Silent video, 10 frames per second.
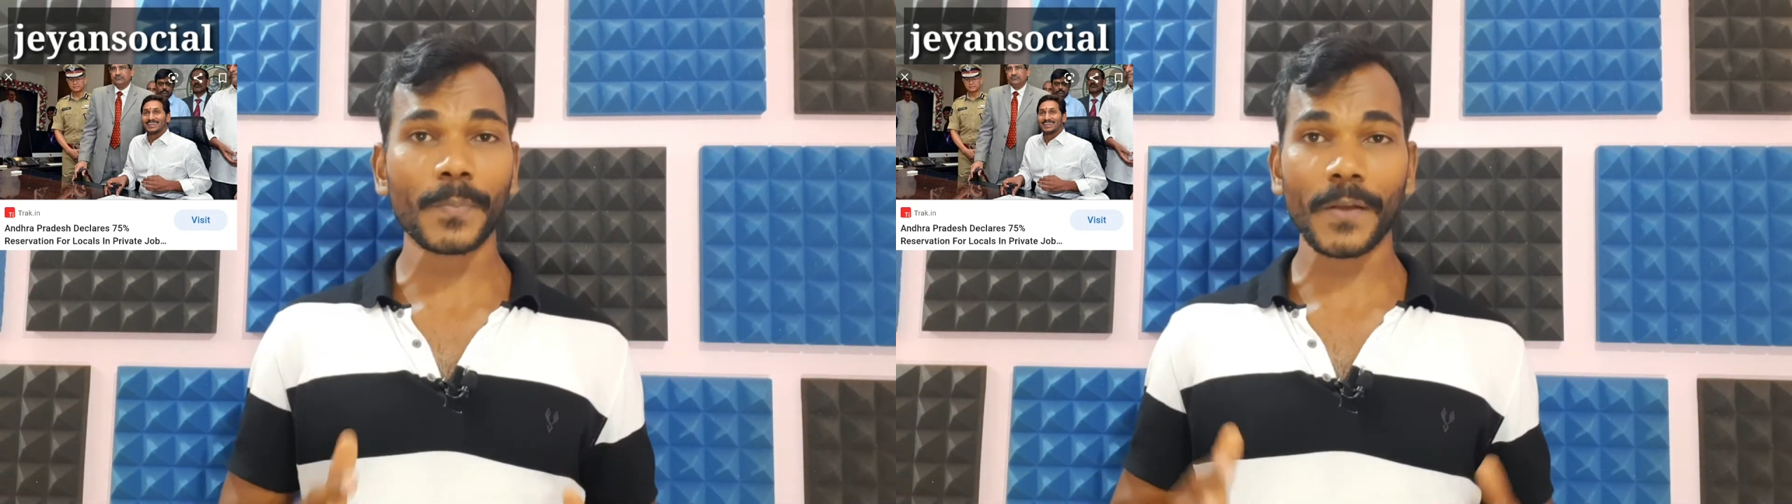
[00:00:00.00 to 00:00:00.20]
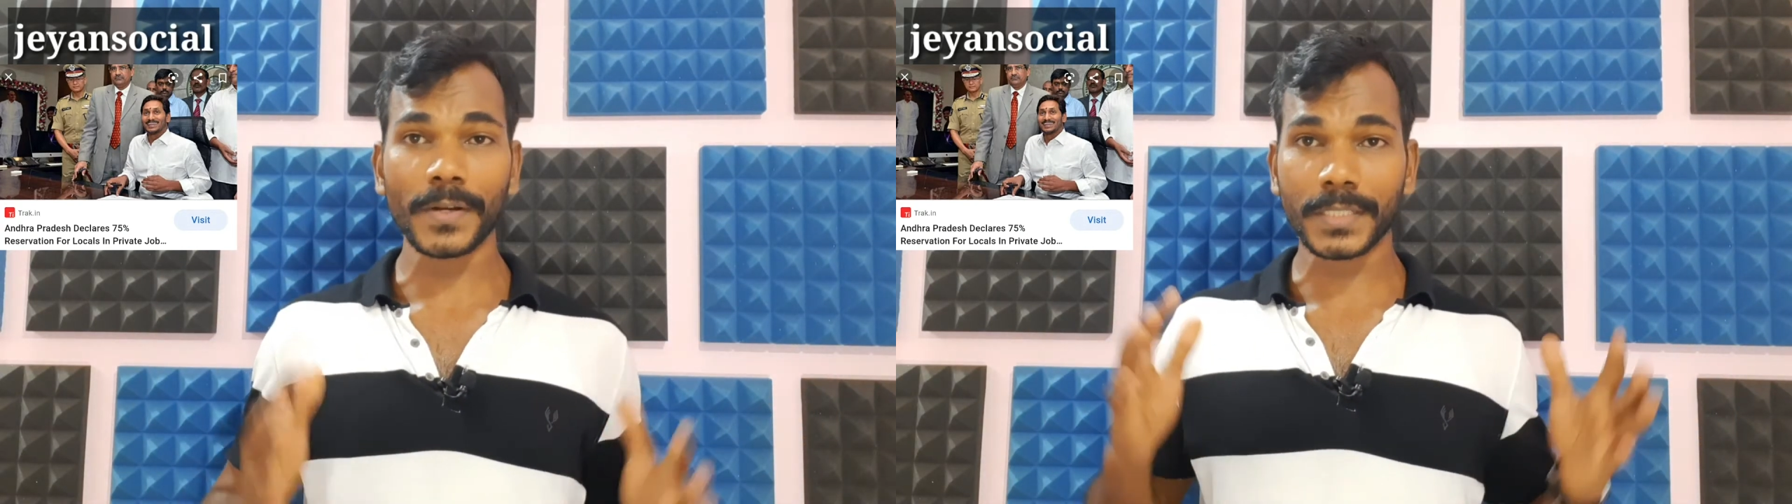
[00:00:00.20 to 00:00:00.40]

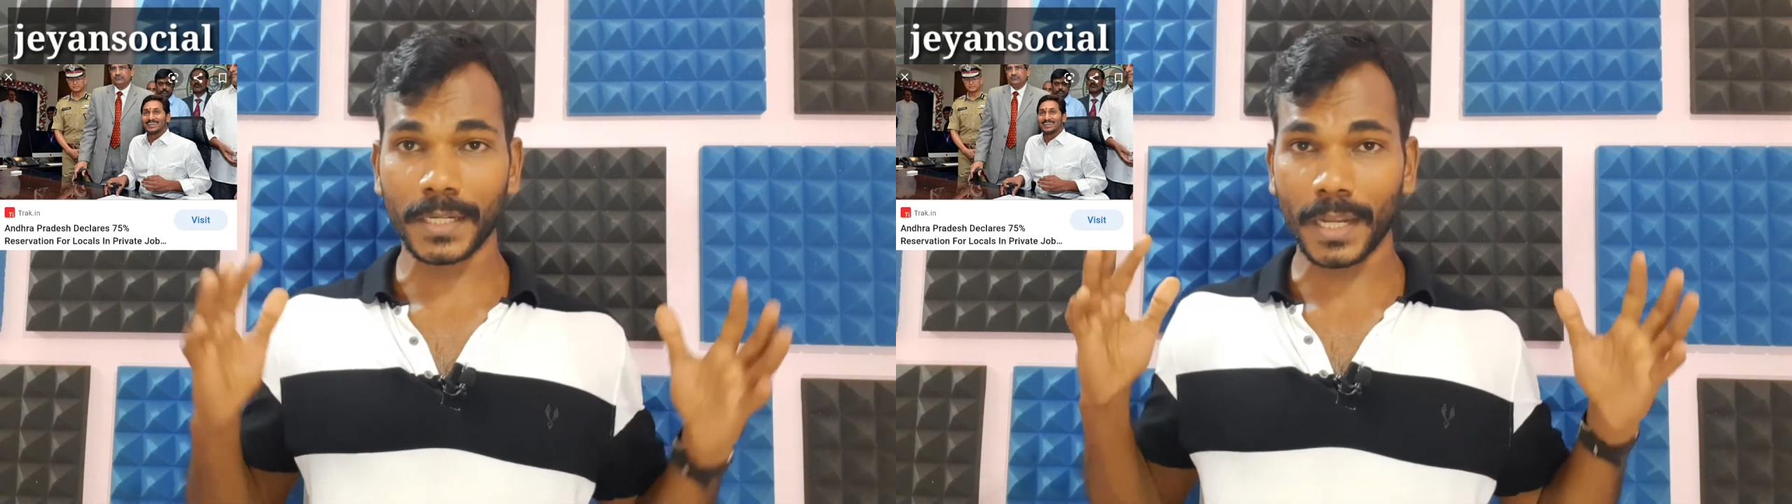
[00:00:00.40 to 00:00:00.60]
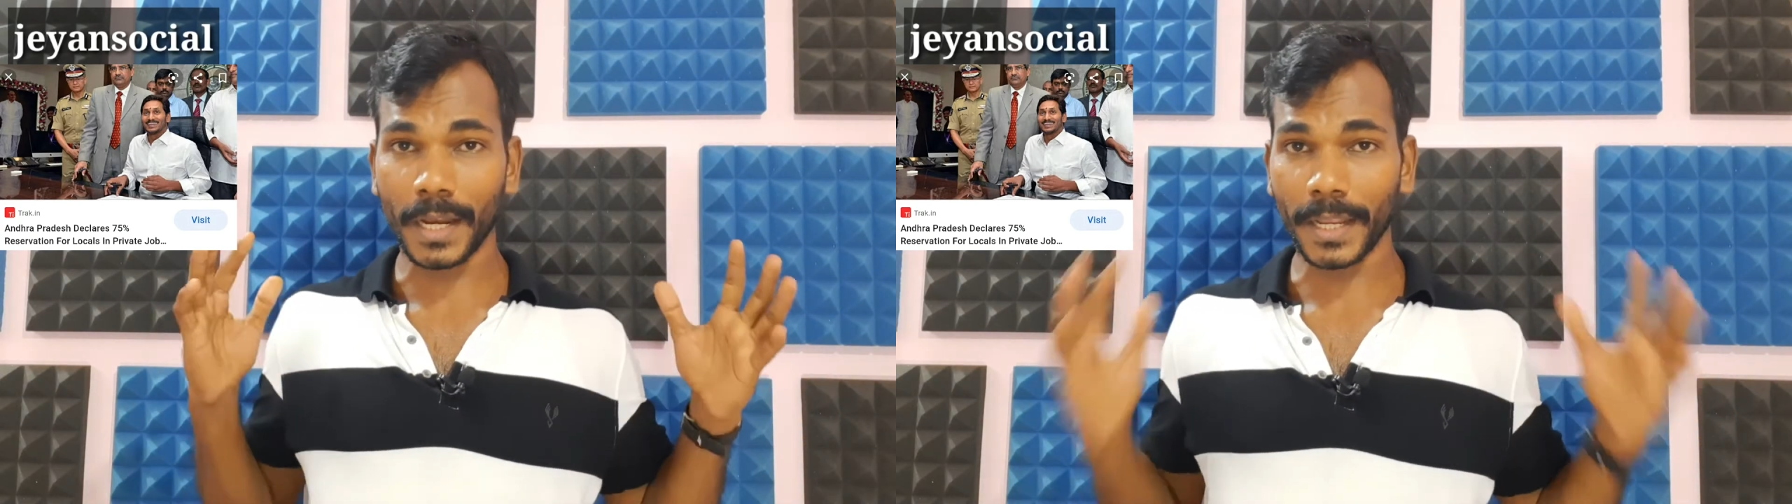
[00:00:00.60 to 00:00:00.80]
private
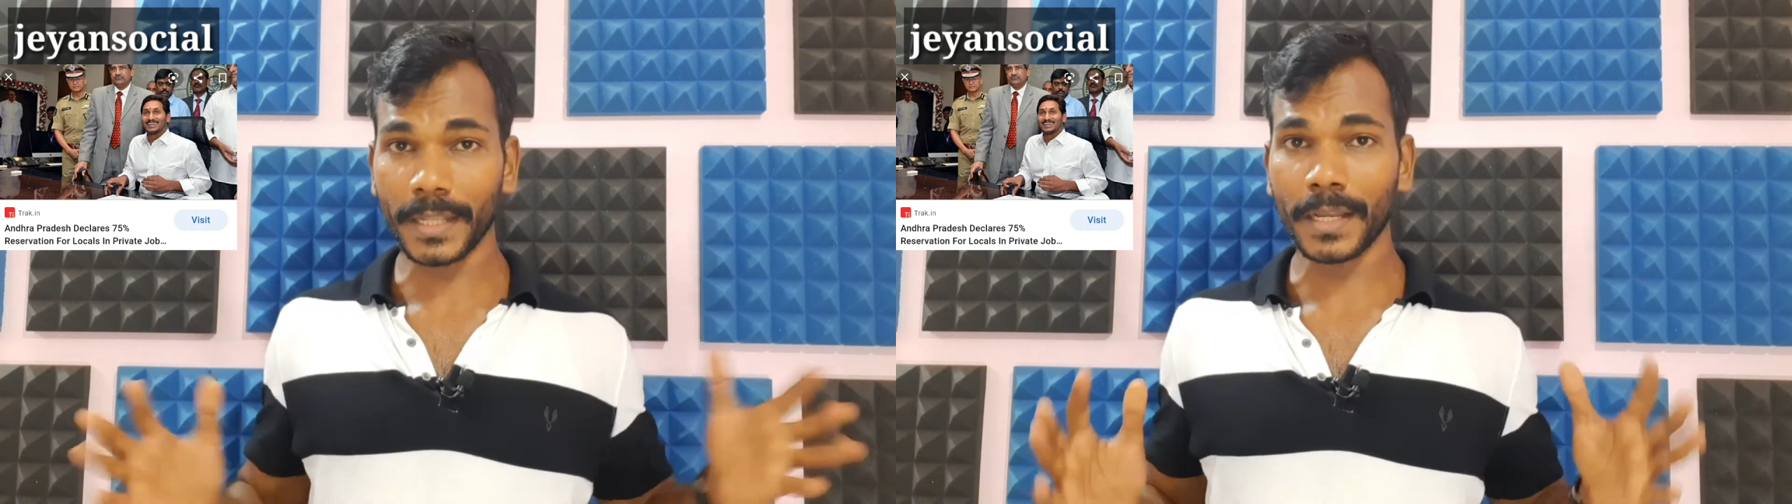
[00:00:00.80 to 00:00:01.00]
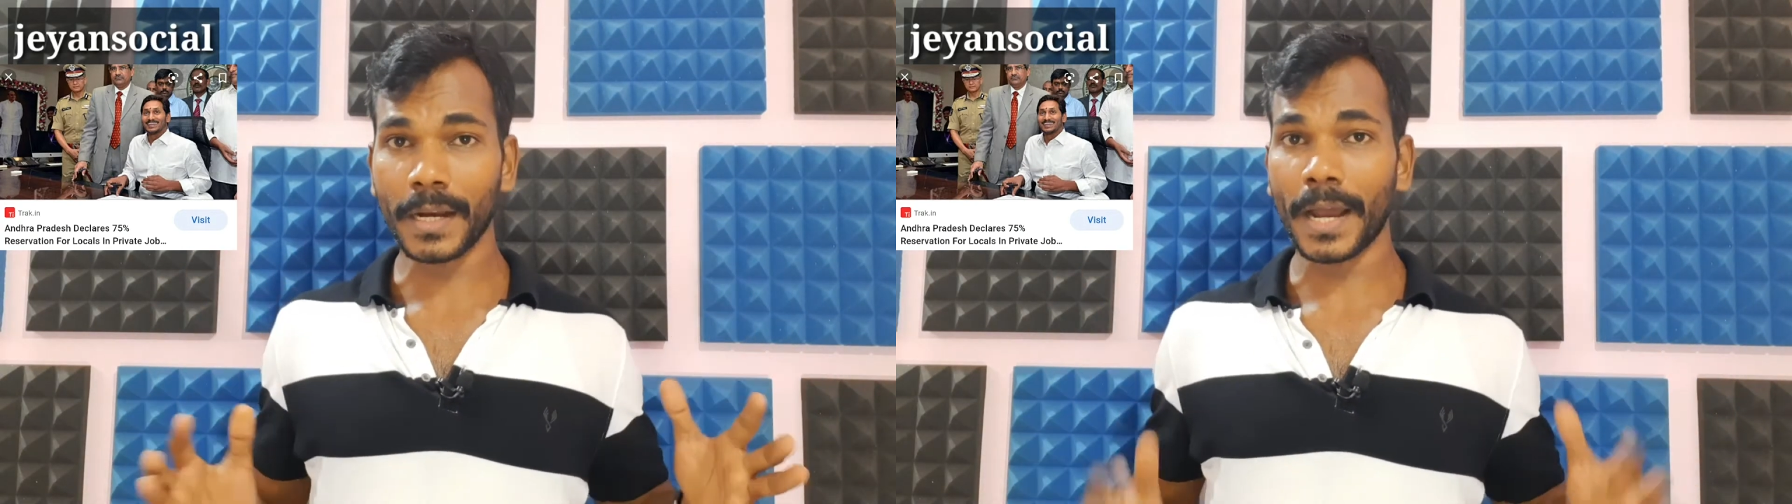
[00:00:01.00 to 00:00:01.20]
sector
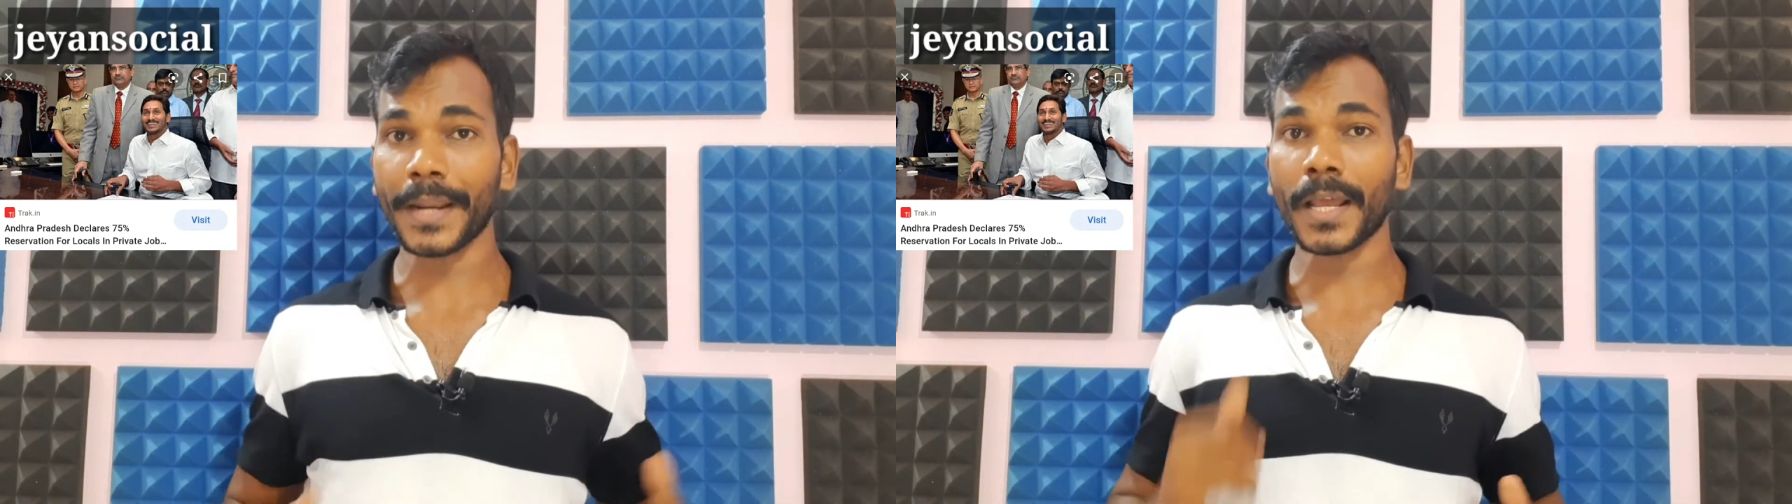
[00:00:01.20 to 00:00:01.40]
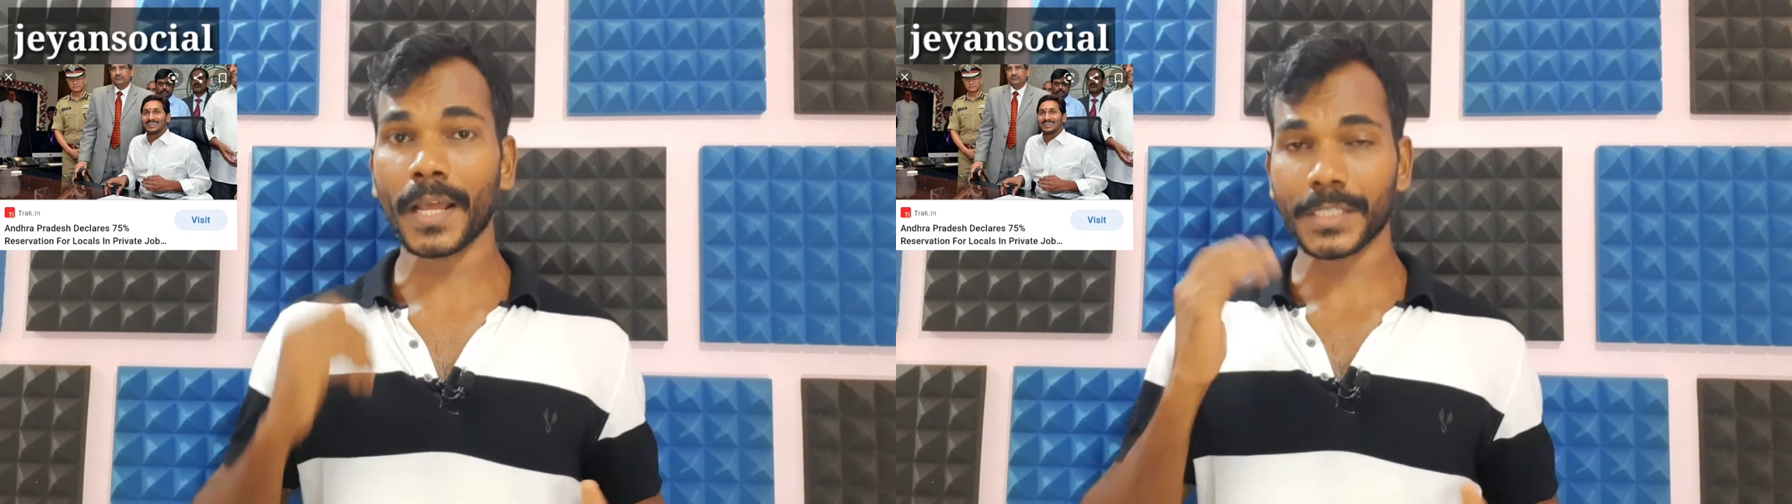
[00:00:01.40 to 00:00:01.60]
in the
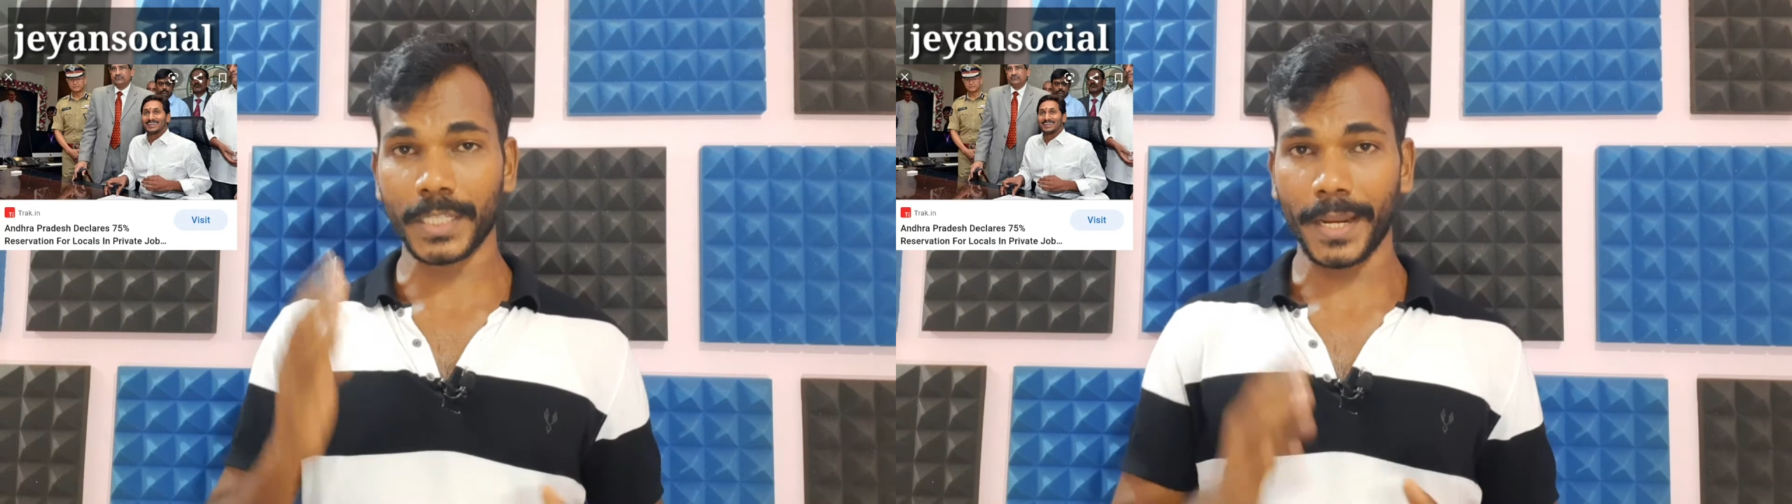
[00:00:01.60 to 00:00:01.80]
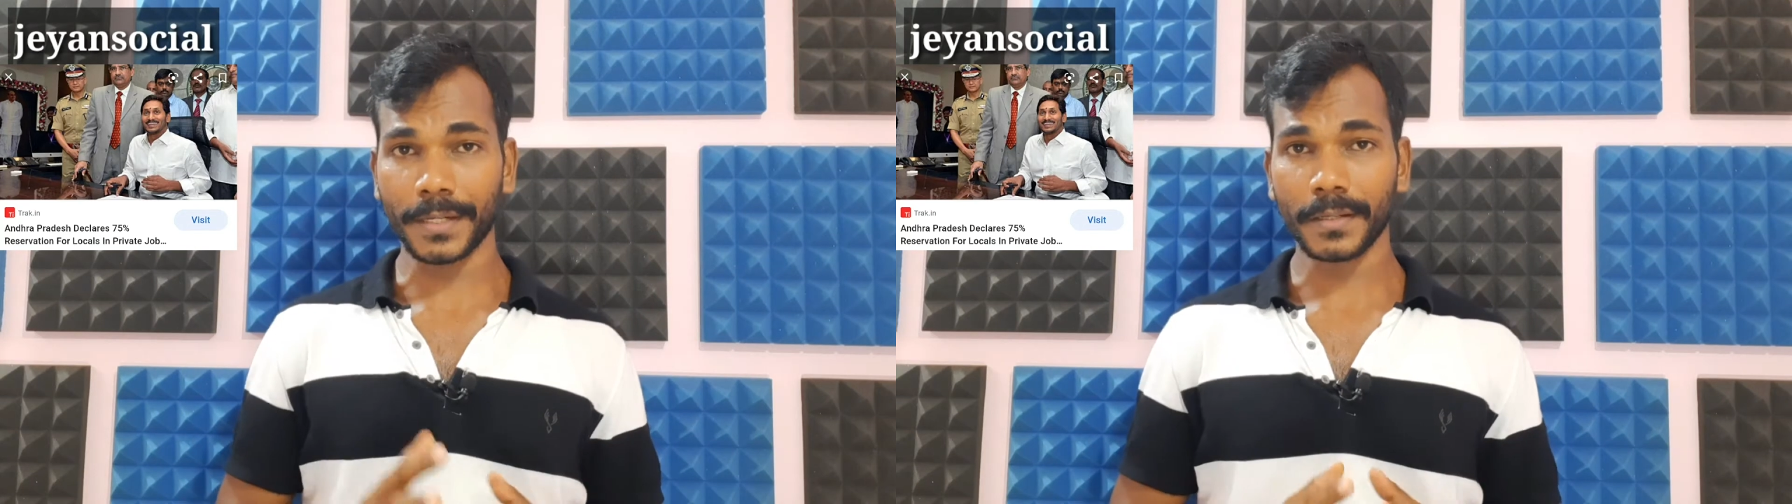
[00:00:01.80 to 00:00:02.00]
Haryana
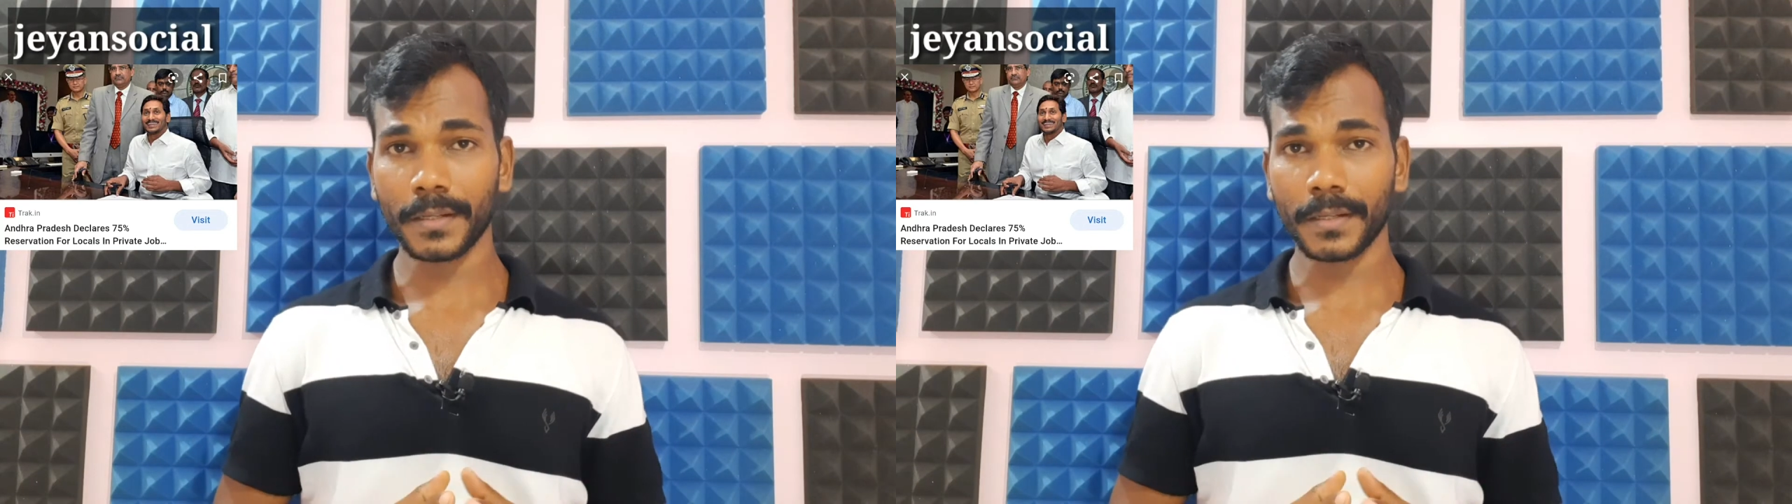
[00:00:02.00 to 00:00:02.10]
state.